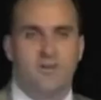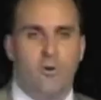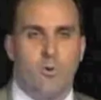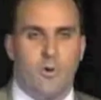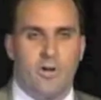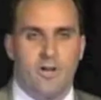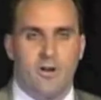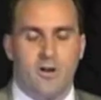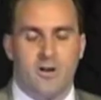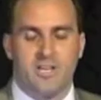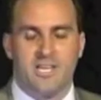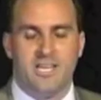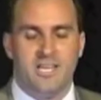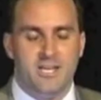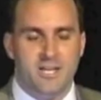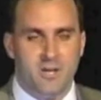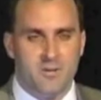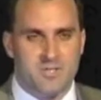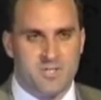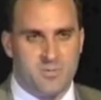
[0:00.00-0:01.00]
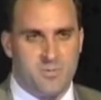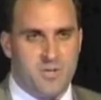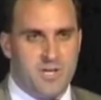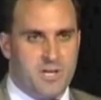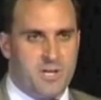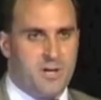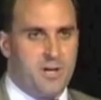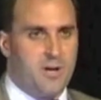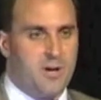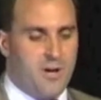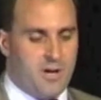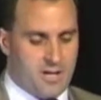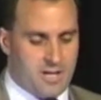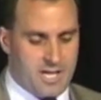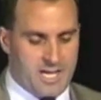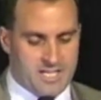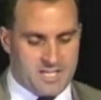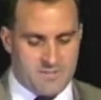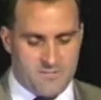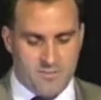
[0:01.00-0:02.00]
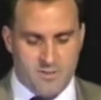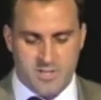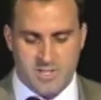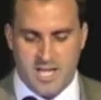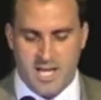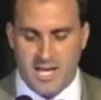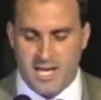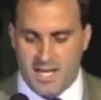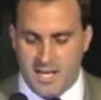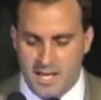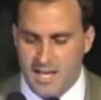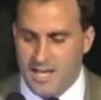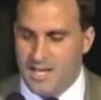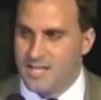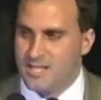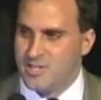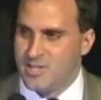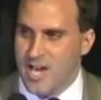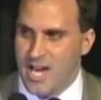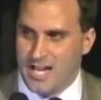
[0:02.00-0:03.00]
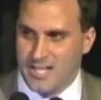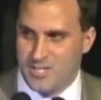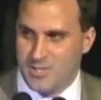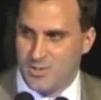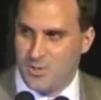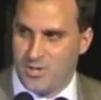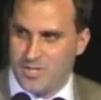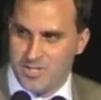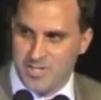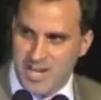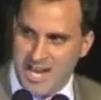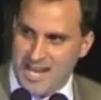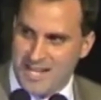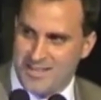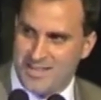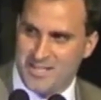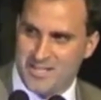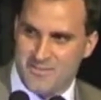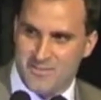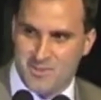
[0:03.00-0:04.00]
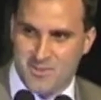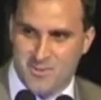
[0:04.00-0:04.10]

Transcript: zero in on our keynote speaker, our guest for the day, Jack Shaw. Jack, thanks